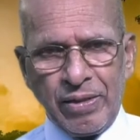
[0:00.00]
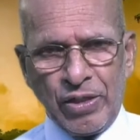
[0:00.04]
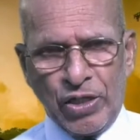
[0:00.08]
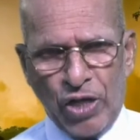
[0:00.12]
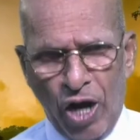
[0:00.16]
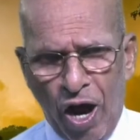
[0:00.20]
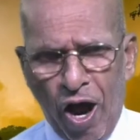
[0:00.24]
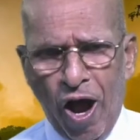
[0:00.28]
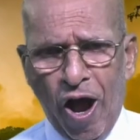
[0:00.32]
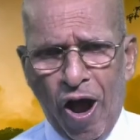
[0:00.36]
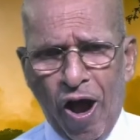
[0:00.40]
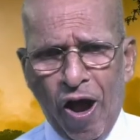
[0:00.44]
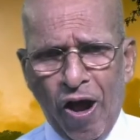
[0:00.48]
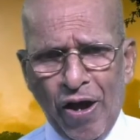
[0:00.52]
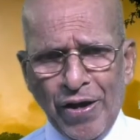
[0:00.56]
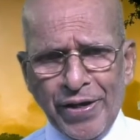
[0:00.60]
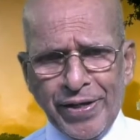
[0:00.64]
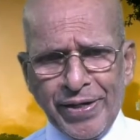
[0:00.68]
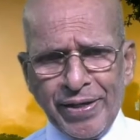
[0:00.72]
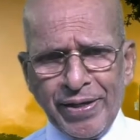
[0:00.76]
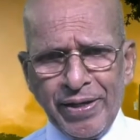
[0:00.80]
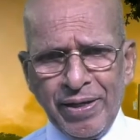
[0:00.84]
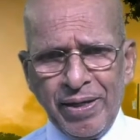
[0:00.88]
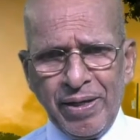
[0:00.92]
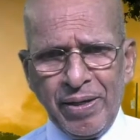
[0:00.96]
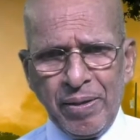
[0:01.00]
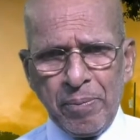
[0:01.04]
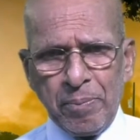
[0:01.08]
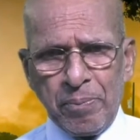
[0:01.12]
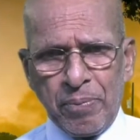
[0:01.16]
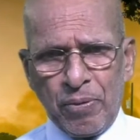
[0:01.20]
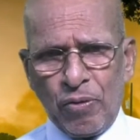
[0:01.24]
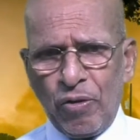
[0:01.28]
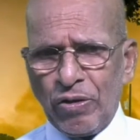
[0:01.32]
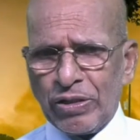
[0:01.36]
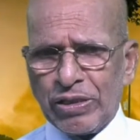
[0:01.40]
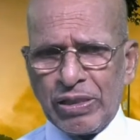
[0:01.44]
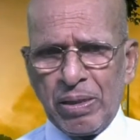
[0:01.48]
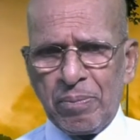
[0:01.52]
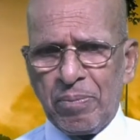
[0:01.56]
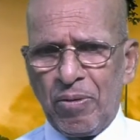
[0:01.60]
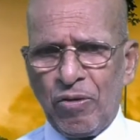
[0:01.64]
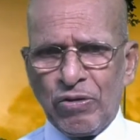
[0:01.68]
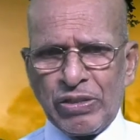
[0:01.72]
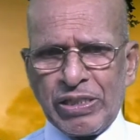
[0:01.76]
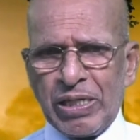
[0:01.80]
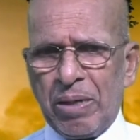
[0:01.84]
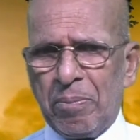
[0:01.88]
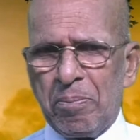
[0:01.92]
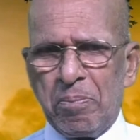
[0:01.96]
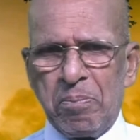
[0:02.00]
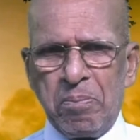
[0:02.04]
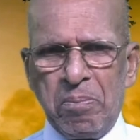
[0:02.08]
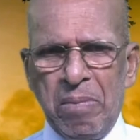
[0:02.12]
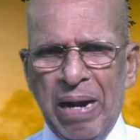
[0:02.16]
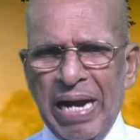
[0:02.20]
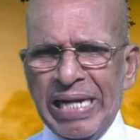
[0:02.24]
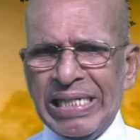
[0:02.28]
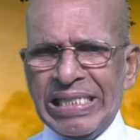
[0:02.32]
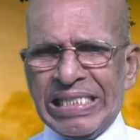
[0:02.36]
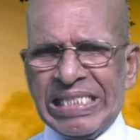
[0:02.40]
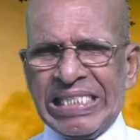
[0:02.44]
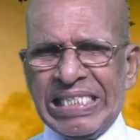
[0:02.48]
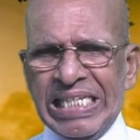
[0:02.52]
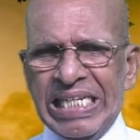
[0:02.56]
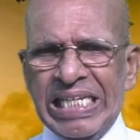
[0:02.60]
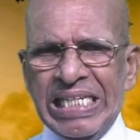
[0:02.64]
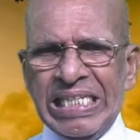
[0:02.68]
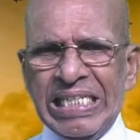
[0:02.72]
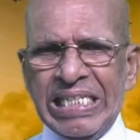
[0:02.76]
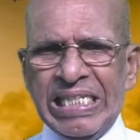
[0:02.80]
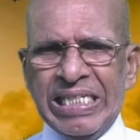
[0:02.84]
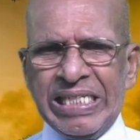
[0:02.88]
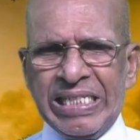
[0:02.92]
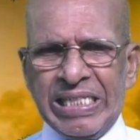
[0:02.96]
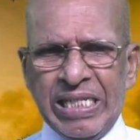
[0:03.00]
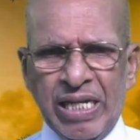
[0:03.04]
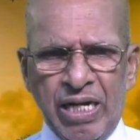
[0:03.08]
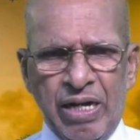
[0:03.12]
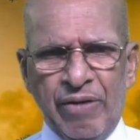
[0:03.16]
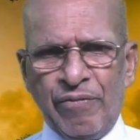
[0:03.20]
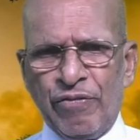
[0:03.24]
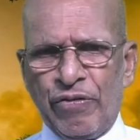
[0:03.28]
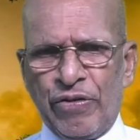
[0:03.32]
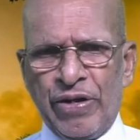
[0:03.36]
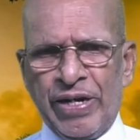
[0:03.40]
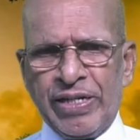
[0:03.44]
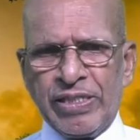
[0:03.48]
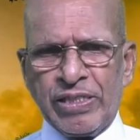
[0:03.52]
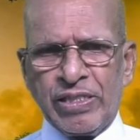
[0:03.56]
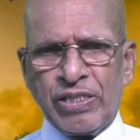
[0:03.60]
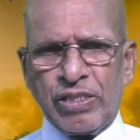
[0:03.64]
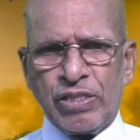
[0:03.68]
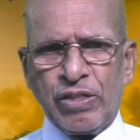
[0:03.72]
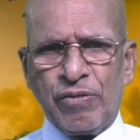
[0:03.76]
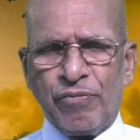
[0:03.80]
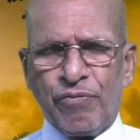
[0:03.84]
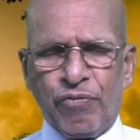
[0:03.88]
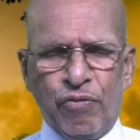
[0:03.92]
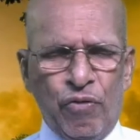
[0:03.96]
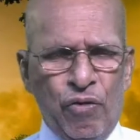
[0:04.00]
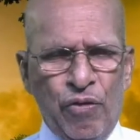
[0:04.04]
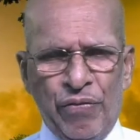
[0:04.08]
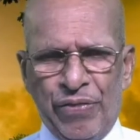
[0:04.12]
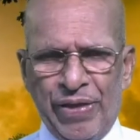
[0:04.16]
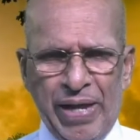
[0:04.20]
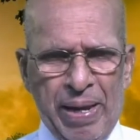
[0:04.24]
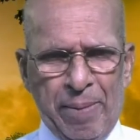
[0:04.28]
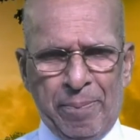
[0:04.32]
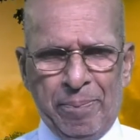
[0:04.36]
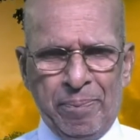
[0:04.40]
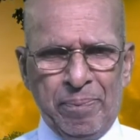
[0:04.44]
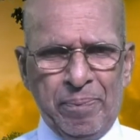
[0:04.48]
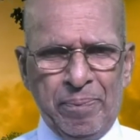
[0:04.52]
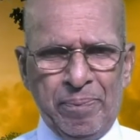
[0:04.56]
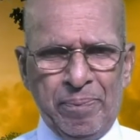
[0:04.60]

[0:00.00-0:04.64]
God brought about a mighty deliverance for them.